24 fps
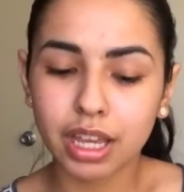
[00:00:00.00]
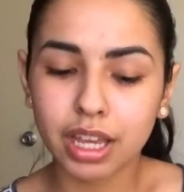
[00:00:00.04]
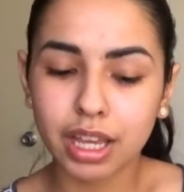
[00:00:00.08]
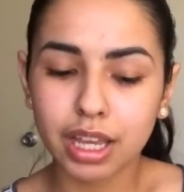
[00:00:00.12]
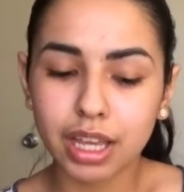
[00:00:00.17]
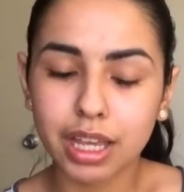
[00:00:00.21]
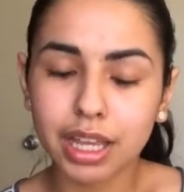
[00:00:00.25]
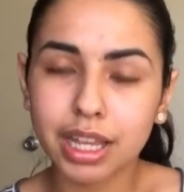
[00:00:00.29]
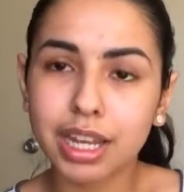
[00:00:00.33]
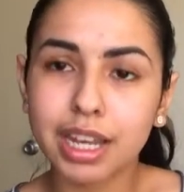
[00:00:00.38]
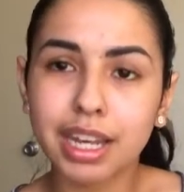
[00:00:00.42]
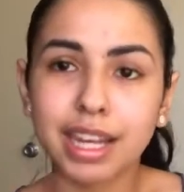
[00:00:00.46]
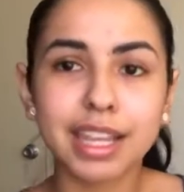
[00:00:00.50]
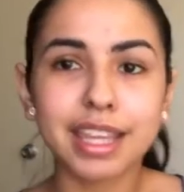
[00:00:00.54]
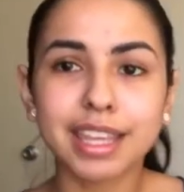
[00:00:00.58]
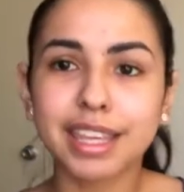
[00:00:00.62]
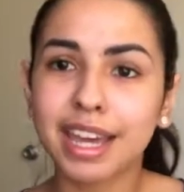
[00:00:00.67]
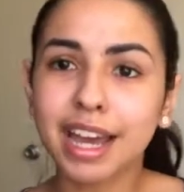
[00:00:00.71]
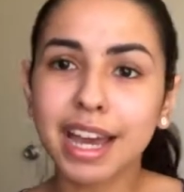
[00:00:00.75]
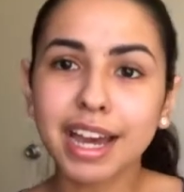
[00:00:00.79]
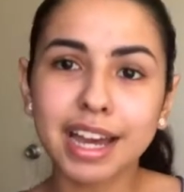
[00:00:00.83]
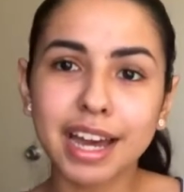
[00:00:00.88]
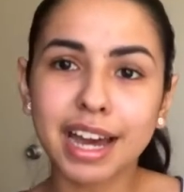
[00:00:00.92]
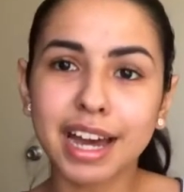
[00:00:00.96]
And
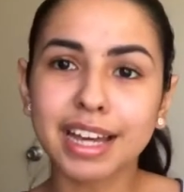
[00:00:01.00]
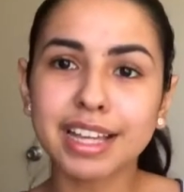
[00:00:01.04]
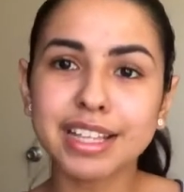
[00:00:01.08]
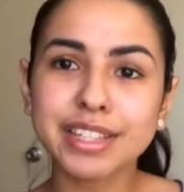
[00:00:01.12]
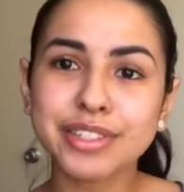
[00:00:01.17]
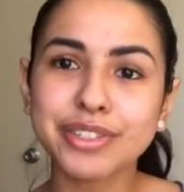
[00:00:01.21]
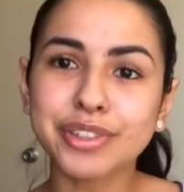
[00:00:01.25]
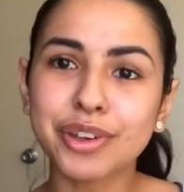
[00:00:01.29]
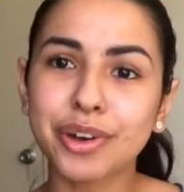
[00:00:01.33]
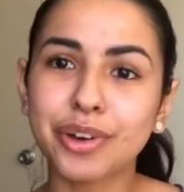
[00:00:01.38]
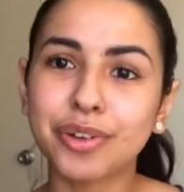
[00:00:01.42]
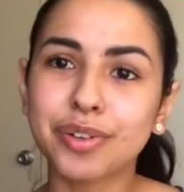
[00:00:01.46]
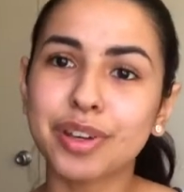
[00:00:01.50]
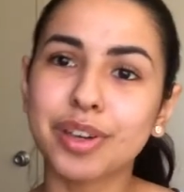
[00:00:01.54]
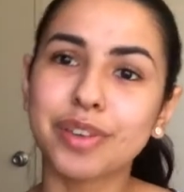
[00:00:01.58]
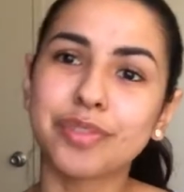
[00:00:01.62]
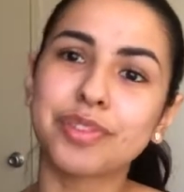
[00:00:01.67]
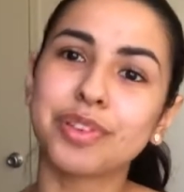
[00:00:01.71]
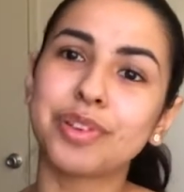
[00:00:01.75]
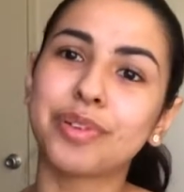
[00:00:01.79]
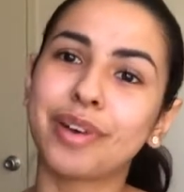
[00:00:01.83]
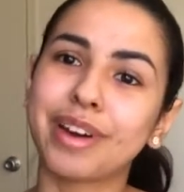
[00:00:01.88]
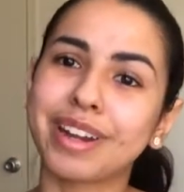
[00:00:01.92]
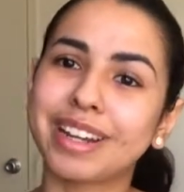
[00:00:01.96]
yeah, guys, so
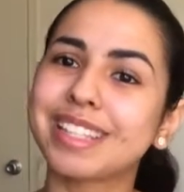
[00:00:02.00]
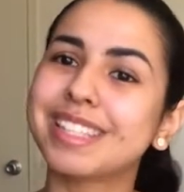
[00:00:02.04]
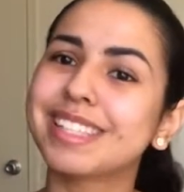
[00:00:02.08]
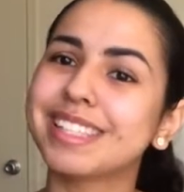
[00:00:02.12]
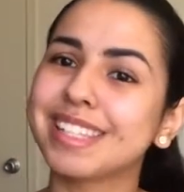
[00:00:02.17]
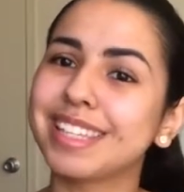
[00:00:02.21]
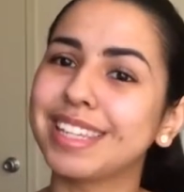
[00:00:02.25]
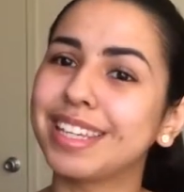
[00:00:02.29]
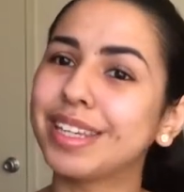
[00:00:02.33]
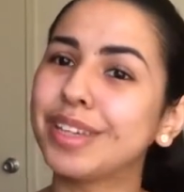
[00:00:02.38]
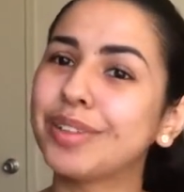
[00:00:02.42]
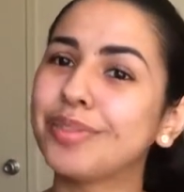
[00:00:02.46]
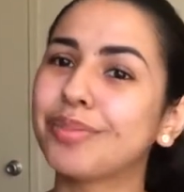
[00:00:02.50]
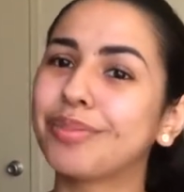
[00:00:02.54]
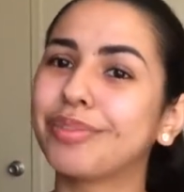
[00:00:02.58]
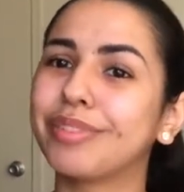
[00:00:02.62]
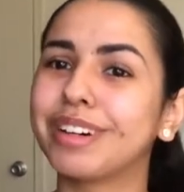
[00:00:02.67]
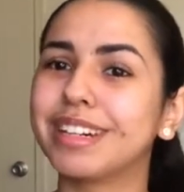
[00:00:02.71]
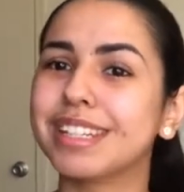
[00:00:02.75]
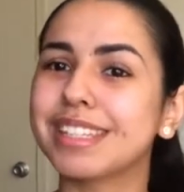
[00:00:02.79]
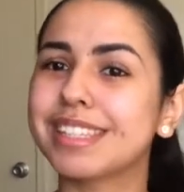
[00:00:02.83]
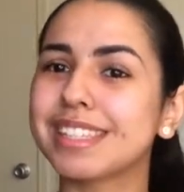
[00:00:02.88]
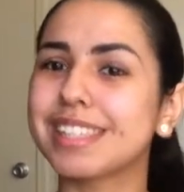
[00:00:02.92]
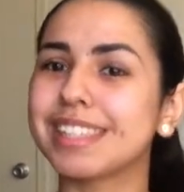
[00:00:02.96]
if you want to see
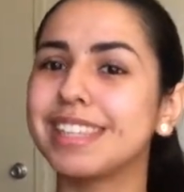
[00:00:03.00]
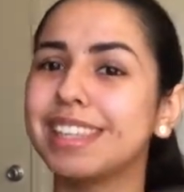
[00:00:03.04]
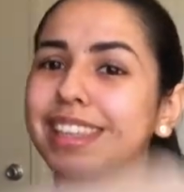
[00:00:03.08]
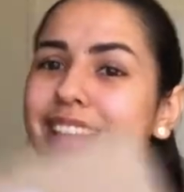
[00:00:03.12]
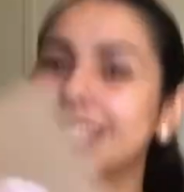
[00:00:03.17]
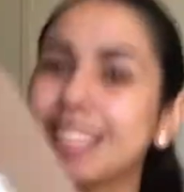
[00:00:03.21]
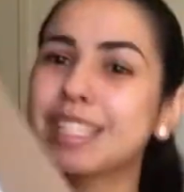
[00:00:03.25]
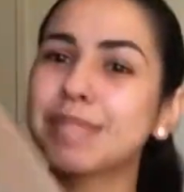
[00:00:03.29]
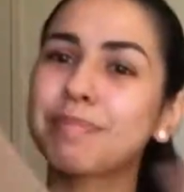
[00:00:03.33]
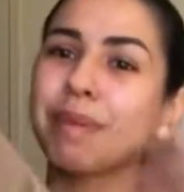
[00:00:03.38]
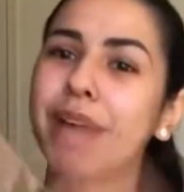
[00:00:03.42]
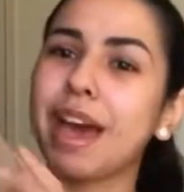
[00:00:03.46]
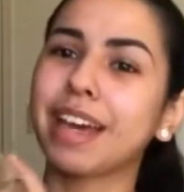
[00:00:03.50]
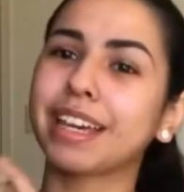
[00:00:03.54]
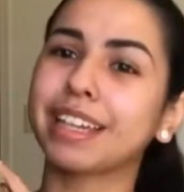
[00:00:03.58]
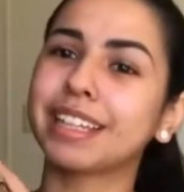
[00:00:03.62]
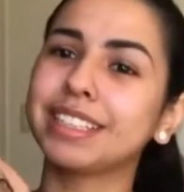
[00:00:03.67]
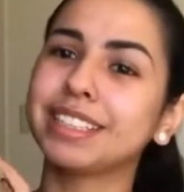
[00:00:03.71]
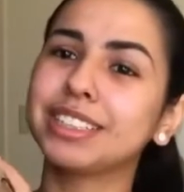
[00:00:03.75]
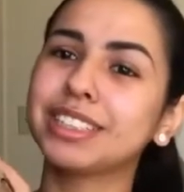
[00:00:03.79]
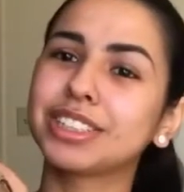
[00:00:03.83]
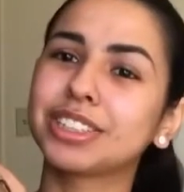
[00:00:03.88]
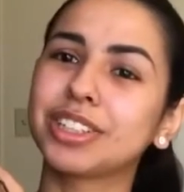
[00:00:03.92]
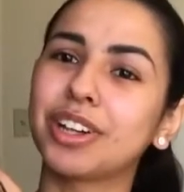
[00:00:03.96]
what's in this
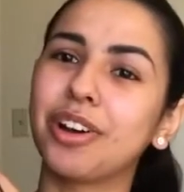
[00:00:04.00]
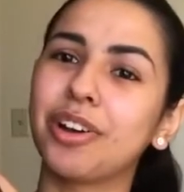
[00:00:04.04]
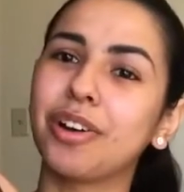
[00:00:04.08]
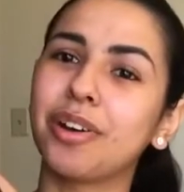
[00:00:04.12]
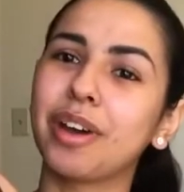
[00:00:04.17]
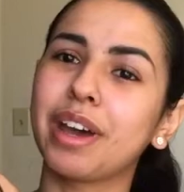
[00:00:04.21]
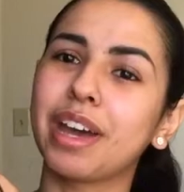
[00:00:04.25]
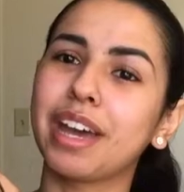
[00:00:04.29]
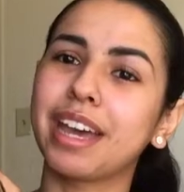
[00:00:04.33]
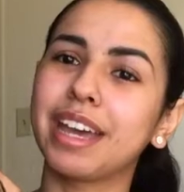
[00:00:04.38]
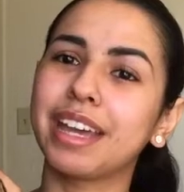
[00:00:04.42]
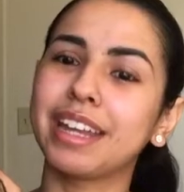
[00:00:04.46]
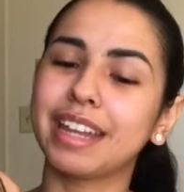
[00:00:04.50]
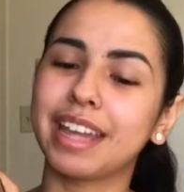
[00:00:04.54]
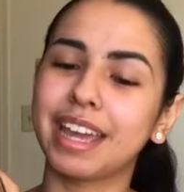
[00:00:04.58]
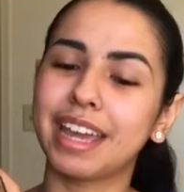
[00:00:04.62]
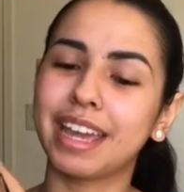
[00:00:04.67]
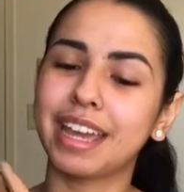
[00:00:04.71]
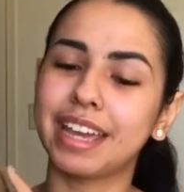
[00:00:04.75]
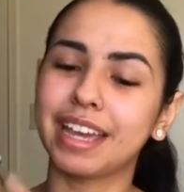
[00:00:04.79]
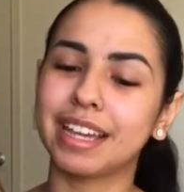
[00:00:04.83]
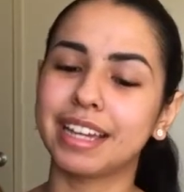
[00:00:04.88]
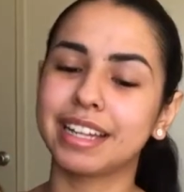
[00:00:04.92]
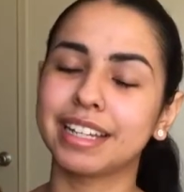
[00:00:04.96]
package, go ahead
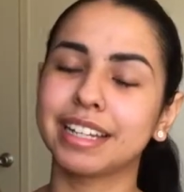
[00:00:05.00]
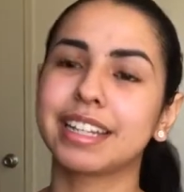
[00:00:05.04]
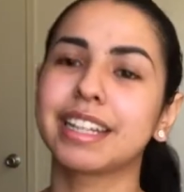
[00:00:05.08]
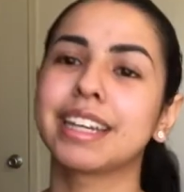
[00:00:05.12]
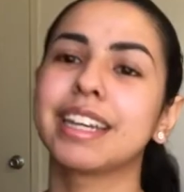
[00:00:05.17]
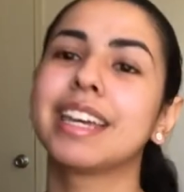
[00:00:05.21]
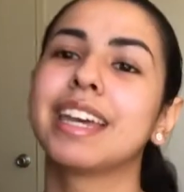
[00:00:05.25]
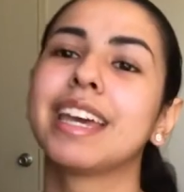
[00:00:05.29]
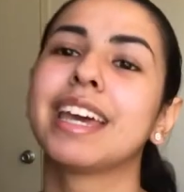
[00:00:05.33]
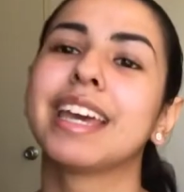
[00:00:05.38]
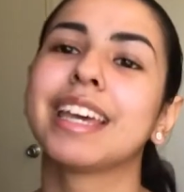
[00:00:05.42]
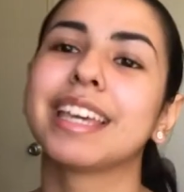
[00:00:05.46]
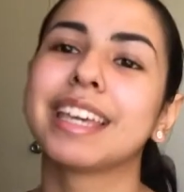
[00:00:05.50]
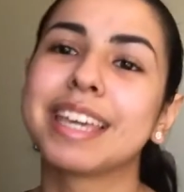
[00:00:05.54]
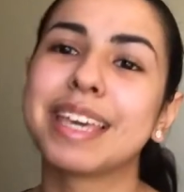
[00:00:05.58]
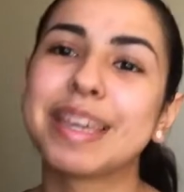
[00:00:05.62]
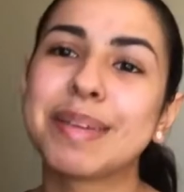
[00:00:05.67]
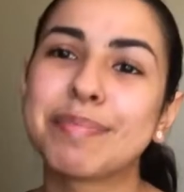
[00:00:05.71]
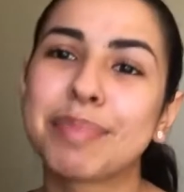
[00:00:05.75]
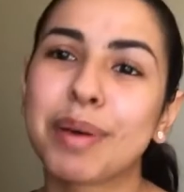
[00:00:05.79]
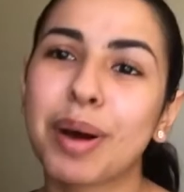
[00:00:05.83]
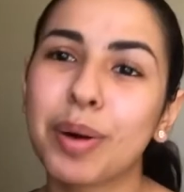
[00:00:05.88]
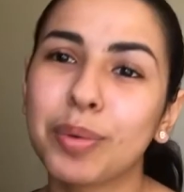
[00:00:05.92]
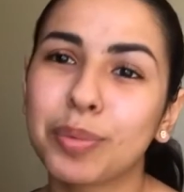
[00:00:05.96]
and
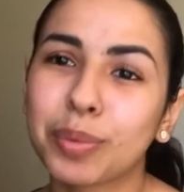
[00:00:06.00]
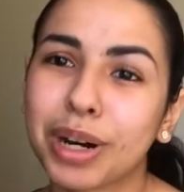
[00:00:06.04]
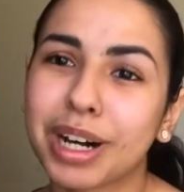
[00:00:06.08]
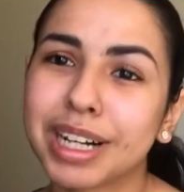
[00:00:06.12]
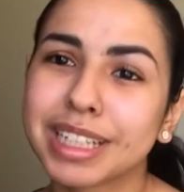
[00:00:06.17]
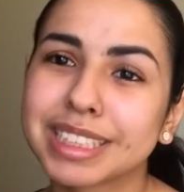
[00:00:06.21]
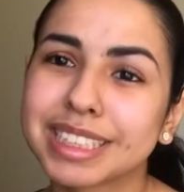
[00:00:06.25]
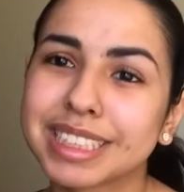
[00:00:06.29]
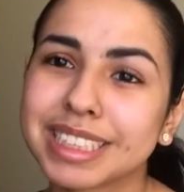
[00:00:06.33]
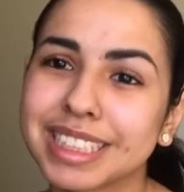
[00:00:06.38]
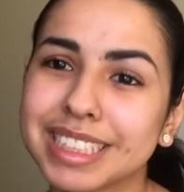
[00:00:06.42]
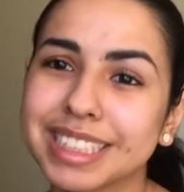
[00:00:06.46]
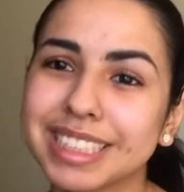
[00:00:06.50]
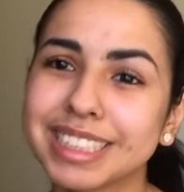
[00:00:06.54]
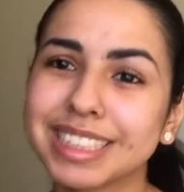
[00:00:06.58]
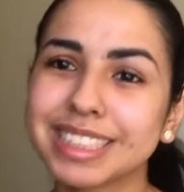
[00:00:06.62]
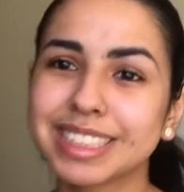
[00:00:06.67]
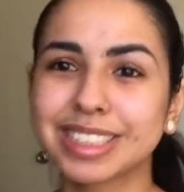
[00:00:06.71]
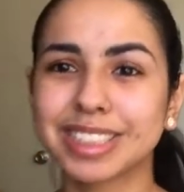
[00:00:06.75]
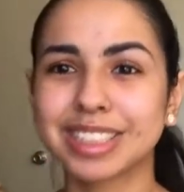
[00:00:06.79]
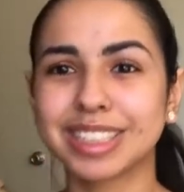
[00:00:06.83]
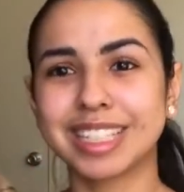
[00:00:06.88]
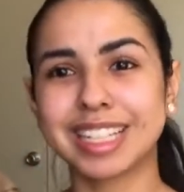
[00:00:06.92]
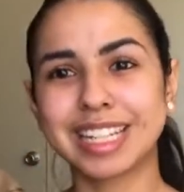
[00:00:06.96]
keep on watching
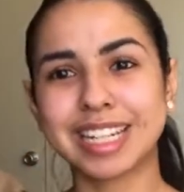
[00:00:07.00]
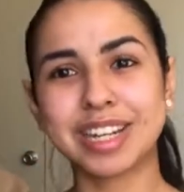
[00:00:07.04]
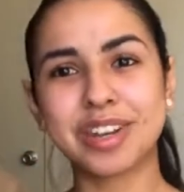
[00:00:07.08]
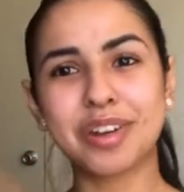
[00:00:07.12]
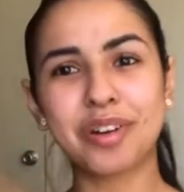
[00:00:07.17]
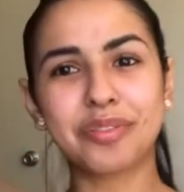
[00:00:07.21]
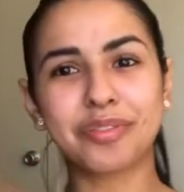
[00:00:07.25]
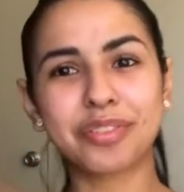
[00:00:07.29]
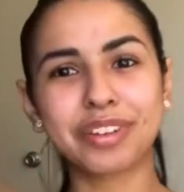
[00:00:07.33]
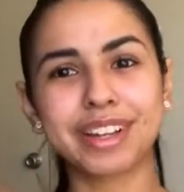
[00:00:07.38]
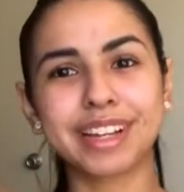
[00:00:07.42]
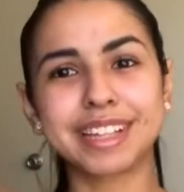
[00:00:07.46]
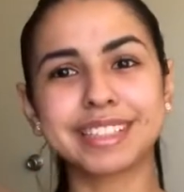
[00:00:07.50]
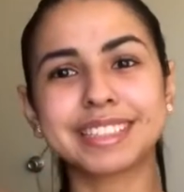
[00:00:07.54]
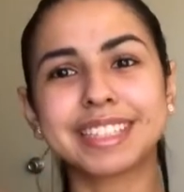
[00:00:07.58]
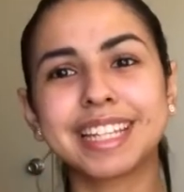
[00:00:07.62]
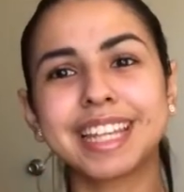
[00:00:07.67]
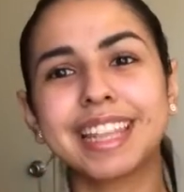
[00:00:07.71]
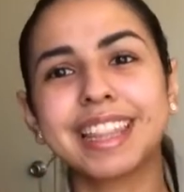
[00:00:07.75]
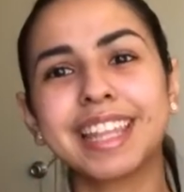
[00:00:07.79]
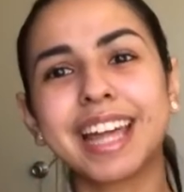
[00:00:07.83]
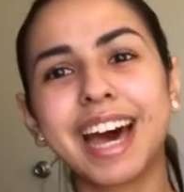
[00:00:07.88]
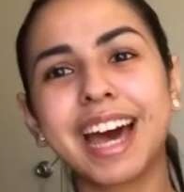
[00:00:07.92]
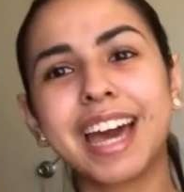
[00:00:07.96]
and don't forget
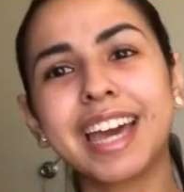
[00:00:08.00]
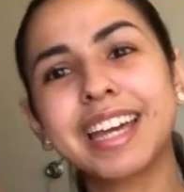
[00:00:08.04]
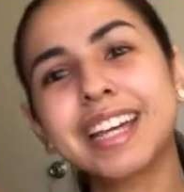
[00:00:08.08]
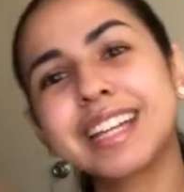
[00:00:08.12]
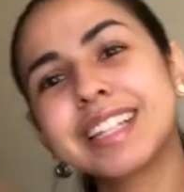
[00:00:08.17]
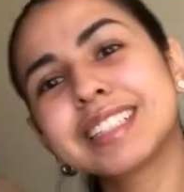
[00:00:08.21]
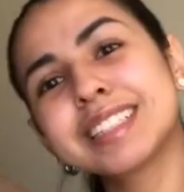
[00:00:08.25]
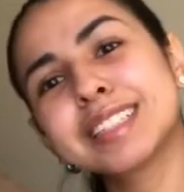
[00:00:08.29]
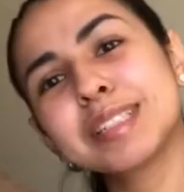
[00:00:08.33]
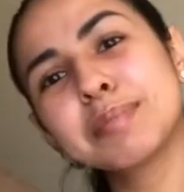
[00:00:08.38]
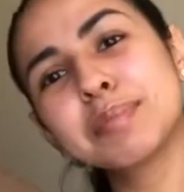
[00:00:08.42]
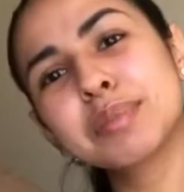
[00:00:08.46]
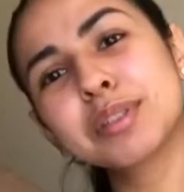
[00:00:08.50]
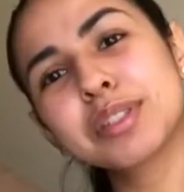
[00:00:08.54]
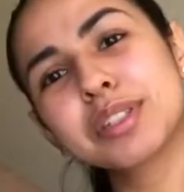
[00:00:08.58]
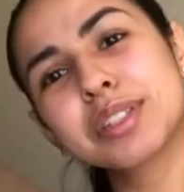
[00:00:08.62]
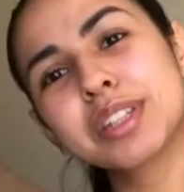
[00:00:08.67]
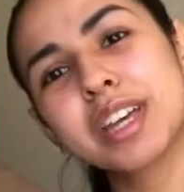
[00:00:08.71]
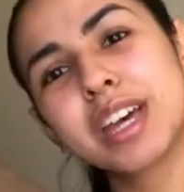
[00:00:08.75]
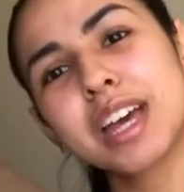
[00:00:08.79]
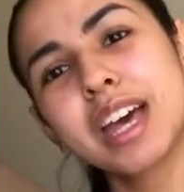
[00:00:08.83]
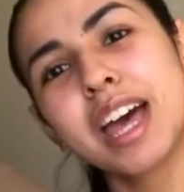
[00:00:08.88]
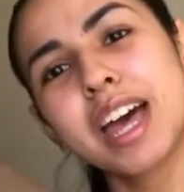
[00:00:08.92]
to like, subs